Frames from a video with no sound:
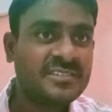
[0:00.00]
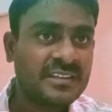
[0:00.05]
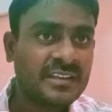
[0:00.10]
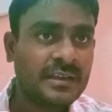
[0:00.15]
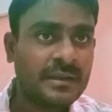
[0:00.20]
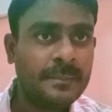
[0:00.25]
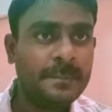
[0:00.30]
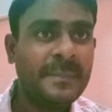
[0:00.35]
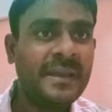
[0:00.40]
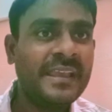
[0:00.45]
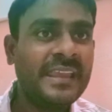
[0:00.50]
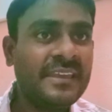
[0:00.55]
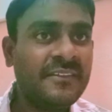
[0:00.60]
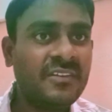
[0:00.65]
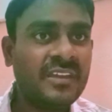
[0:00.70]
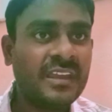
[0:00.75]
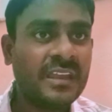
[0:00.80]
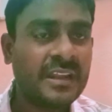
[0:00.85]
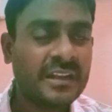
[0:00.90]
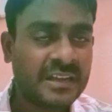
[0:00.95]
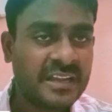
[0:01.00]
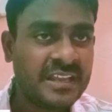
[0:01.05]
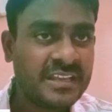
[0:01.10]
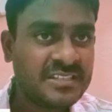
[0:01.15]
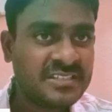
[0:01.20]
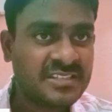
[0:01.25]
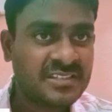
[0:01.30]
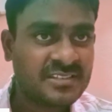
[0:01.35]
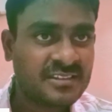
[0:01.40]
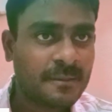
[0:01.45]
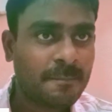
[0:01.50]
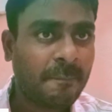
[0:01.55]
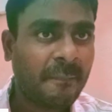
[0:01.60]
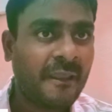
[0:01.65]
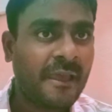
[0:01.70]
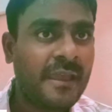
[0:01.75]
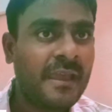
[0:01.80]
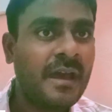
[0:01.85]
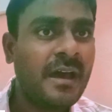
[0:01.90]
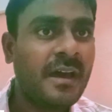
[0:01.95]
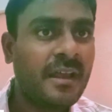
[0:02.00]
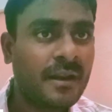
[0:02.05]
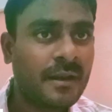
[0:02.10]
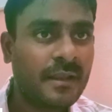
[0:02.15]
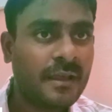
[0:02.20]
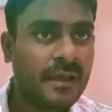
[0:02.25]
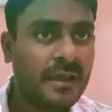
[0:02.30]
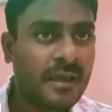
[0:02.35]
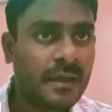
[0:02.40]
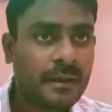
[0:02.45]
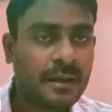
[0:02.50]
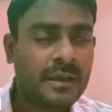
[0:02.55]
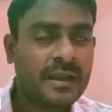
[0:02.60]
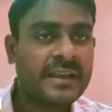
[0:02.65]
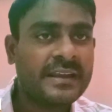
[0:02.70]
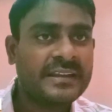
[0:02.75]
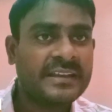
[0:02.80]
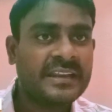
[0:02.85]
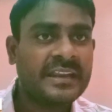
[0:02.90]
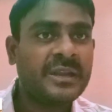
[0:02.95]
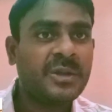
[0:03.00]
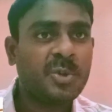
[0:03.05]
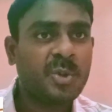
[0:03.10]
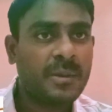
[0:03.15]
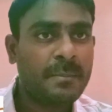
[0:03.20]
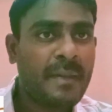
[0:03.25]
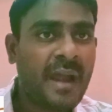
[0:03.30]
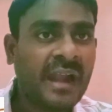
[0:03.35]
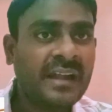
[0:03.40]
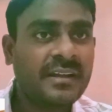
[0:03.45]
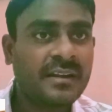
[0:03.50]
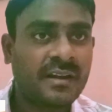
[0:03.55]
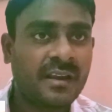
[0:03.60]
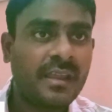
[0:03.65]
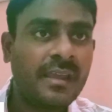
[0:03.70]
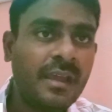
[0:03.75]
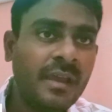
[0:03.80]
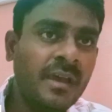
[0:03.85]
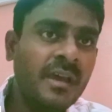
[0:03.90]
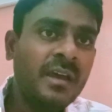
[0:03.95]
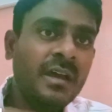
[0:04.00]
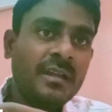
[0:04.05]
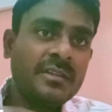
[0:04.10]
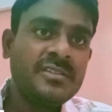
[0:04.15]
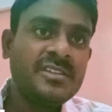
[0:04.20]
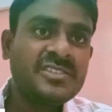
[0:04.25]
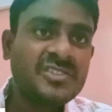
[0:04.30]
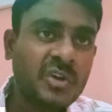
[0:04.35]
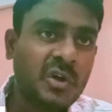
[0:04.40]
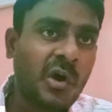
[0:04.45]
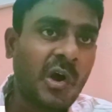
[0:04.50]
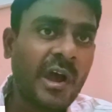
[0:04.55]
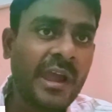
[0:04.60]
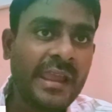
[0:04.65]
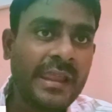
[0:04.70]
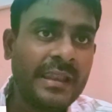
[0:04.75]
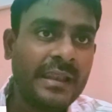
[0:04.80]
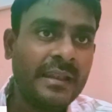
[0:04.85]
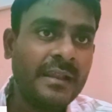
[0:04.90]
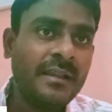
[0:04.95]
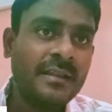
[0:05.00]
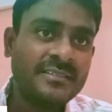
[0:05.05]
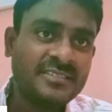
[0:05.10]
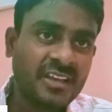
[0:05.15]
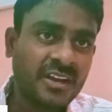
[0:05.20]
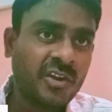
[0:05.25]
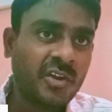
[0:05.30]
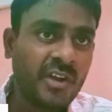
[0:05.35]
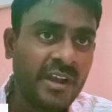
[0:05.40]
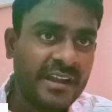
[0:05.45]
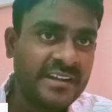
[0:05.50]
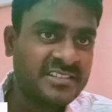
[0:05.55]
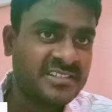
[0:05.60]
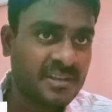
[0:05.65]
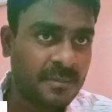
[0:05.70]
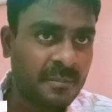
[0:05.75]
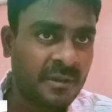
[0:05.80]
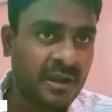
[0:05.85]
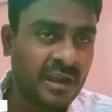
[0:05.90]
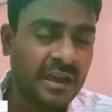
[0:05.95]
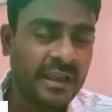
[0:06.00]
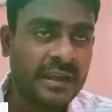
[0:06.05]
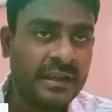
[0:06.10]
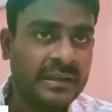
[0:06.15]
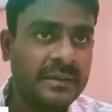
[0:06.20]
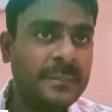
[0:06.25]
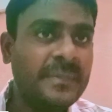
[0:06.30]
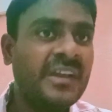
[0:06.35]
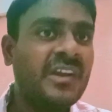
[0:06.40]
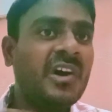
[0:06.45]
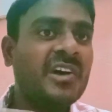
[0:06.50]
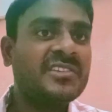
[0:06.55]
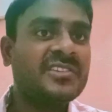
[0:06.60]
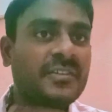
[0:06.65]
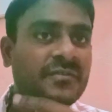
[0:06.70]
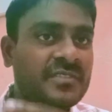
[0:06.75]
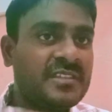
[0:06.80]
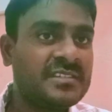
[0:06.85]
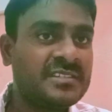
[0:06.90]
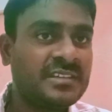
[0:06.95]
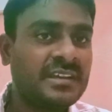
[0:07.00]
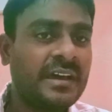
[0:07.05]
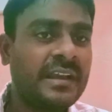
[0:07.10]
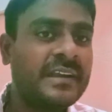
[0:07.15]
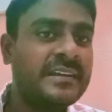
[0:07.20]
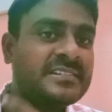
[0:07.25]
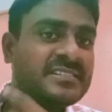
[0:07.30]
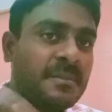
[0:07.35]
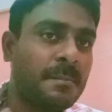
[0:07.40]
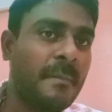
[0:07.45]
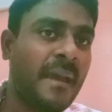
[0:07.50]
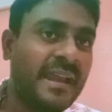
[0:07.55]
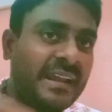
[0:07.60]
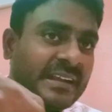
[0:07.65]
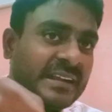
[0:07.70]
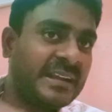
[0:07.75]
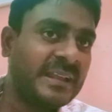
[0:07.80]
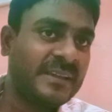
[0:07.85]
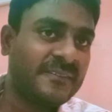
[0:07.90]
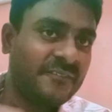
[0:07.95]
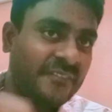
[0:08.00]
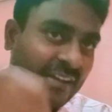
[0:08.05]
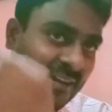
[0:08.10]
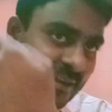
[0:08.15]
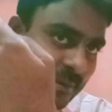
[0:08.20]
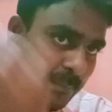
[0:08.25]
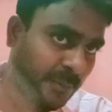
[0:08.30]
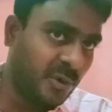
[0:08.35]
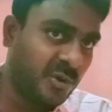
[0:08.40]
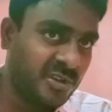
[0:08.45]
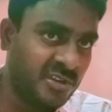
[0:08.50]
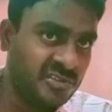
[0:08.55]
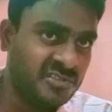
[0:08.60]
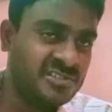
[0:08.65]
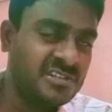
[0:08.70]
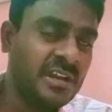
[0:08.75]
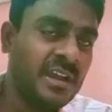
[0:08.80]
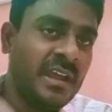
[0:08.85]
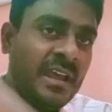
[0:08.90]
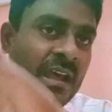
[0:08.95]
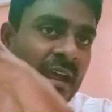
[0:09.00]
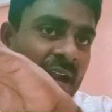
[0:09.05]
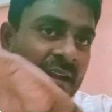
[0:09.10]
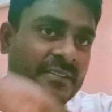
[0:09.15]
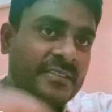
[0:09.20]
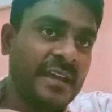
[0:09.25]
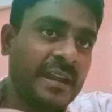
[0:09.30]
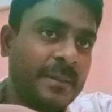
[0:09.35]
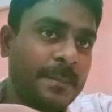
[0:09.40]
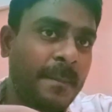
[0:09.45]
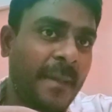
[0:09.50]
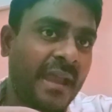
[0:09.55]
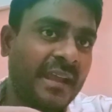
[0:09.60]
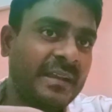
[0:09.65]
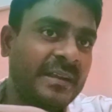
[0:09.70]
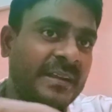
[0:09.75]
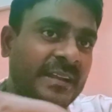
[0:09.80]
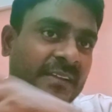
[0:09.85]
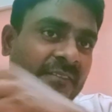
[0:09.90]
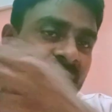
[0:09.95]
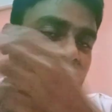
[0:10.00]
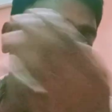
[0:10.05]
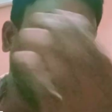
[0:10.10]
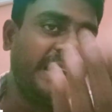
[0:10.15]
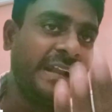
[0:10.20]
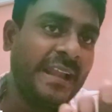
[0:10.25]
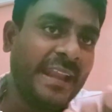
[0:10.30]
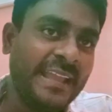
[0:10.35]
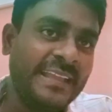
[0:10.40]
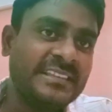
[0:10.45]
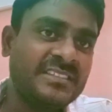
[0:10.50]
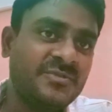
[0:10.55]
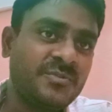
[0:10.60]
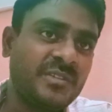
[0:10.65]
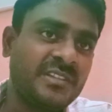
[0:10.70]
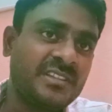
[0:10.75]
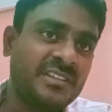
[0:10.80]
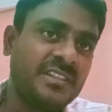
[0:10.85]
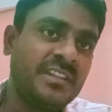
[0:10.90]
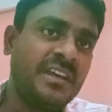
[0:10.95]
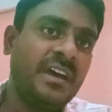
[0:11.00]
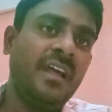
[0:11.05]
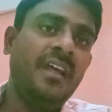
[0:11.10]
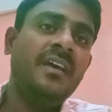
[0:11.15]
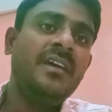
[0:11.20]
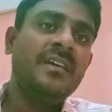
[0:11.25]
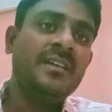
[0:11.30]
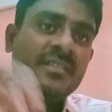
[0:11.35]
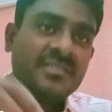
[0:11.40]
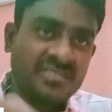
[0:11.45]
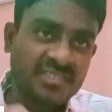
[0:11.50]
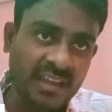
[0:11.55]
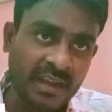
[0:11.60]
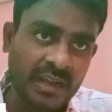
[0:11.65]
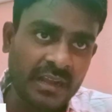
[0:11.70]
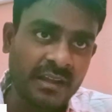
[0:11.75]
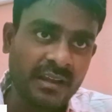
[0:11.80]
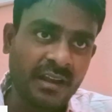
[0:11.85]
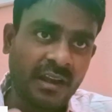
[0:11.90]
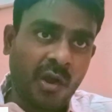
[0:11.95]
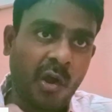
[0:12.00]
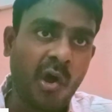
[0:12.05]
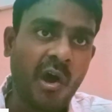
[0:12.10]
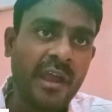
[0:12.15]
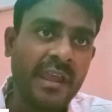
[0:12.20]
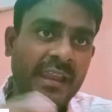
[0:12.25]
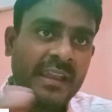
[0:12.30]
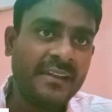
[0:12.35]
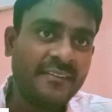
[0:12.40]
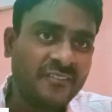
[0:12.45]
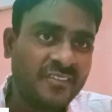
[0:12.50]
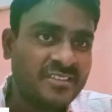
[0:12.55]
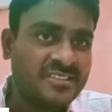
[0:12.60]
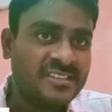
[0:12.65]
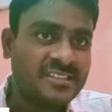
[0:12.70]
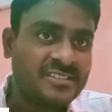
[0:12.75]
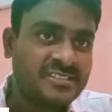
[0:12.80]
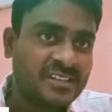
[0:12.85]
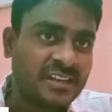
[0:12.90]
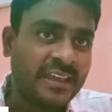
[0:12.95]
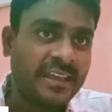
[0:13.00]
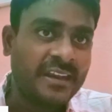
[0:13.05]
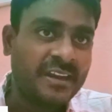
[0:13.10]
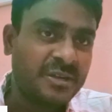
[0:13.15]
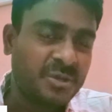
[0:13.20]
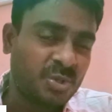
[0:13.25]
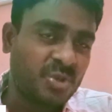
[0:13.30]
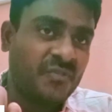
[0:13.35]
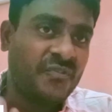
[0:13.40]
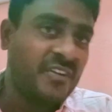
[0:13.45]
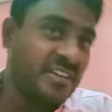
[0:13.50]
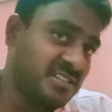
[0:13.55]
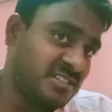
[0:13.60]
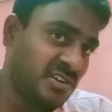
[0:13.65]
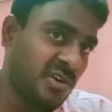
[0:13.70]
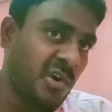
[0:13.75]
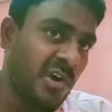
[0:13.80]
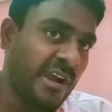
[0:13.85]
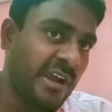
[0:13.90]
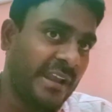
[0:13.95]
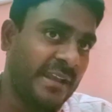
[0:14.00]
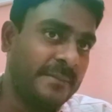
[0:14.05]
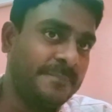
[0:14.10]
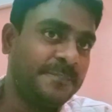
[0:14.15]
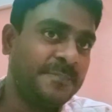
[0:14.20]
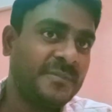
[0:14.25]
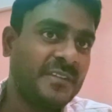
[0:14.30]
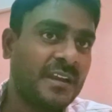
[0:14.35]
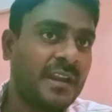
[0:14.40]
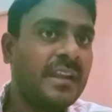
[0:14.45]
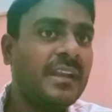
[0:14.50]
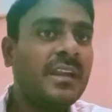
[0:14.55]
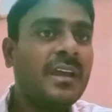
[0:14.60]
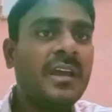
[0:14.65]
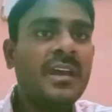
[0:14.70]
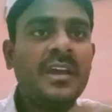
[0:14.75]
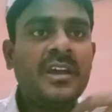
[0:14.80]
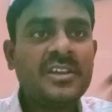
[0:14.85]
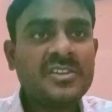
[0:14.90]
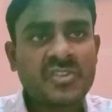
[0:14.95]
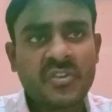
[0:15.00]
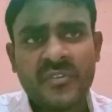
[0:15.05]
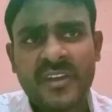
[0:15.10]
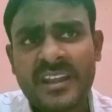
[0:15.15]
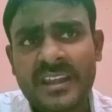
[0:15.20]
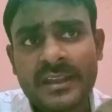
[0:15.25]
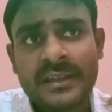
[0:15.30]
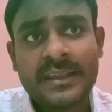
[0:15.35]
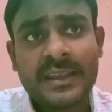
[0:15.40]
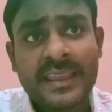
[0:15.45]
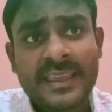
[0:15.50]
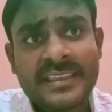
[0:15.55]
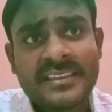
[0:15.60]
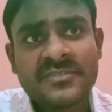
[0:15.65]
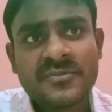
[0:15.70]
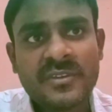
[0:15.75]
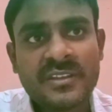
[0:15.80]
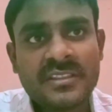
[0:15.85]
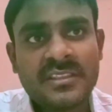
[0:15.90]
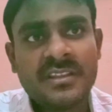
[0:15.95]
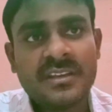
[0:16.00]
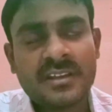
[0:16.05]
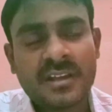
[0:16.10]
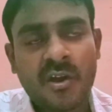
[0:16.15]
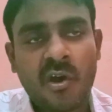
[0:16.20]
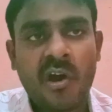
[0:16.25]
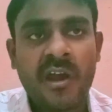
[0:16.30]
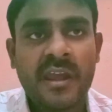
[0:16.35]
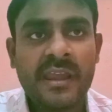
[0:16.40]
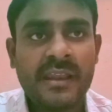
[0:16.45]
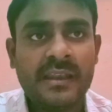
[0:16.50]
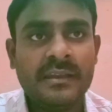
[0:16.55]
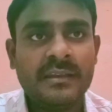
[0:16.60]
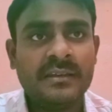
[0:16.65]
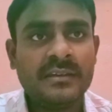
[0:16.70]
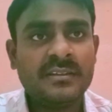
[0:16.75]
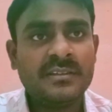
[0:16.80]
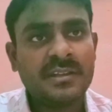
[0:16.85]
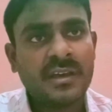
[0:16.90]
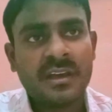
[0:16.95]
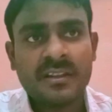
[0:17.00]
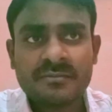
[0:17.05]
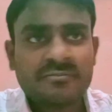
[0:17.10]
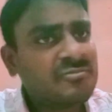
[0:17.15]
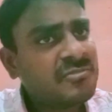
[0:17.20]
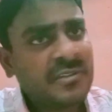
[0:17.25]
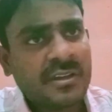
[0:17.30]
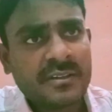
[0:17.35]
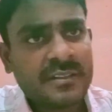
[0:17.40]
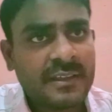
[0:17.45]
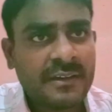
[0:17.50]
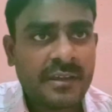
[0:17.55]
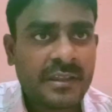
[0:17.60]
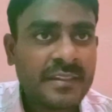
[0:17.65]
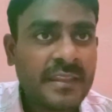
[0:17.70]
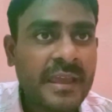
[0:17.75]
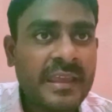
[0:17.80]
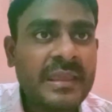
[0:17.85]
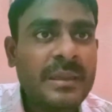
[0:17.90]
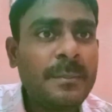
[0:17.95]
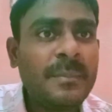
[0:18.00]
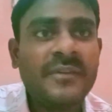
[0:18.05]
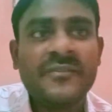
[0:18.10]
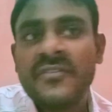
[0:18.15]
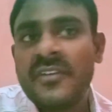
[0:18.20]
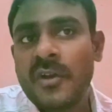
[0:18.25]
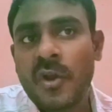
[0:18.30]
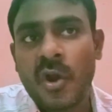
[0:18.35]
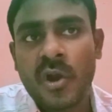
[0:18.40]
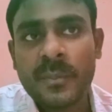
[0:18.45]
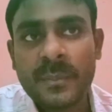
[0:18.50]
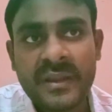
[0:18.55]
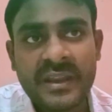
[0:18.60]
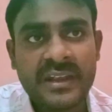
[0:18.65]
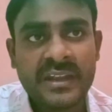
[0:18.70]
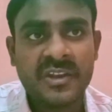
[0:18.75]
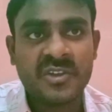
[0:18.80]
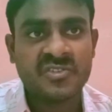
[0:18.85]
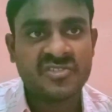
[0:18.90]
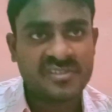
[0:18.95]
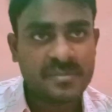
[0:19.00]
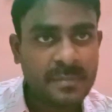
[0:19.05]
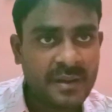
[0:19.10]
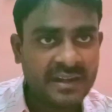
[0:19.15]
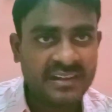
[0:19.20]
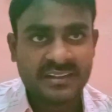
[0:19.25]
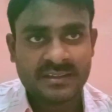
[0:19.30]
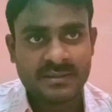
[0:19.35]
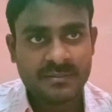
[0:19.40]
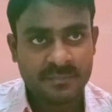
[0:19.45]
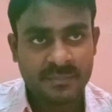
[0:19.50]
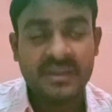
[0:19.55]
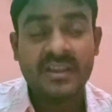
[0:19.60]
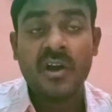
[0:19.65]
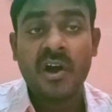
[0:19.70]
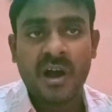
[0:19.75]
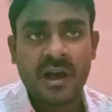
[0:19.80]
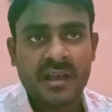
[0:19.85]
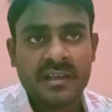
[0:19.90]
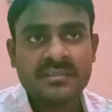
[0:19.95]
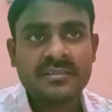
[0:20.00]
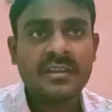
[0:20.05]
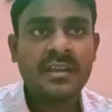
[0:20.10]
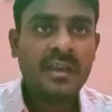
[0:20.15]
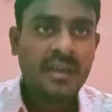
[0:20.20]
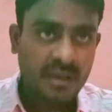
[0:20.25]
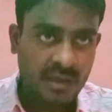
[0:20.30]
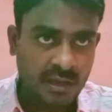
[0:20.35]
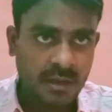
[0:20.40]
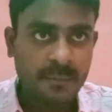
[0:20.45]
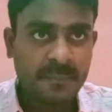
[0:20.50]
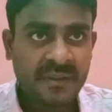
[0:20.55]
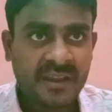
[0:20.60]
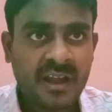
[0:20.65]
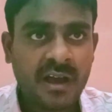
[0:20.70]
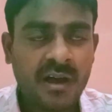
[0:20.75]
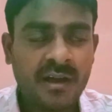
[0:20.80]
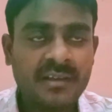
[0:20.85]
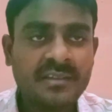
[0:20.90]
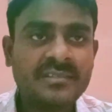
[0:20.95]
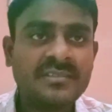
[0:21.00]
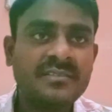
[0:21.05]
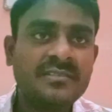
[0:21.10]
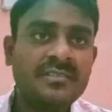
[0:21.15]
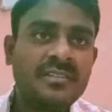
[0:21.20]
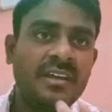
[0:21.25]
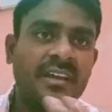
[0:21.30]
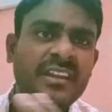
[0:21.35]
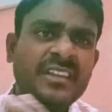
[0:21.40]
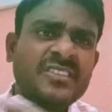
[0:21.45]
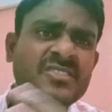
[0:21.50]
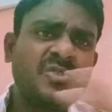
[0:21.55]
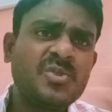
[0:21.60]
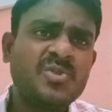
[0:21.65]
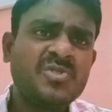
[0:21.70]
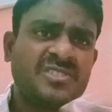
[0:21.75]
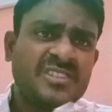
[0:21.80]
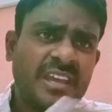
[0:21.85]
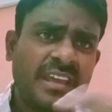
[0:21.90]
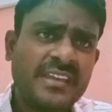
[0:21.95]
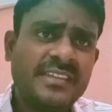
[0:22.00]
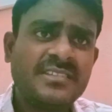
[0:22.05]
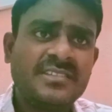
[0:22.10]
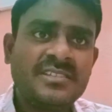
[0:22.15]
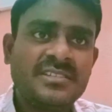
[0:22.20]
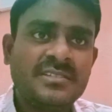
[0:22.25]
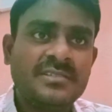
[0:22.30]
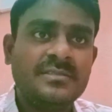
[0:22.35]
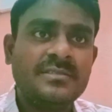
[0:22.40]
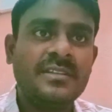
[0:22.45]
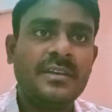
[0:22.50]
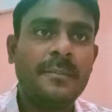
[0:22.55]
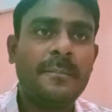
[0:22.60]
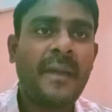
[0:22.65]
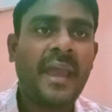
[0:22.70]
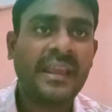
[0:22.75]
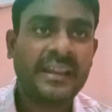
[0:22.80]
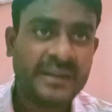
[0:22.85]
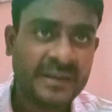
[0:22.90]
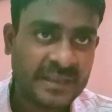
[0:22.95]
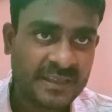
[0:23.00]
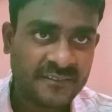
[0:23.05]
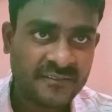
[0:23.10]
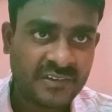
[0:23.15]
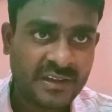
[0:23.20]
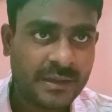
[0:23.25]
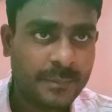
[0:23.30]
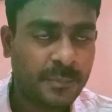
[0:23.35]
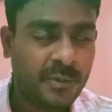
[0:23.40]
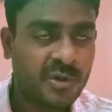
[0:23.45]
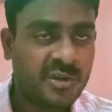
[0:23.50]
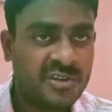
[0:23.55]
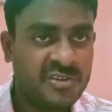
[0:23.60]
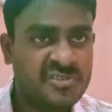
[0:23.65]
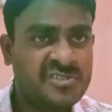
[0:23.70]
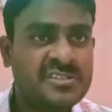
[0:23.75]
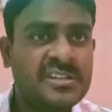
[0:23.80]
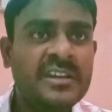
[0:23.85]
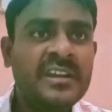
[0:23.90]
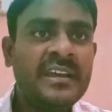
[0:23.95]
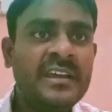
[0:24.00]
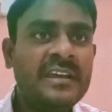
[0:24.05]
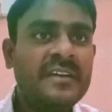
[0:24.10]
by giving a DC supply or connecting to a battery, this coil circulates some current. Because of this current, some magnetic field produced, and that magnetic field links with the second coil which is nearer to the first coil, right? So when it links with the coil, the EMF will not be induced, but because there is no change in the magnetic field produced.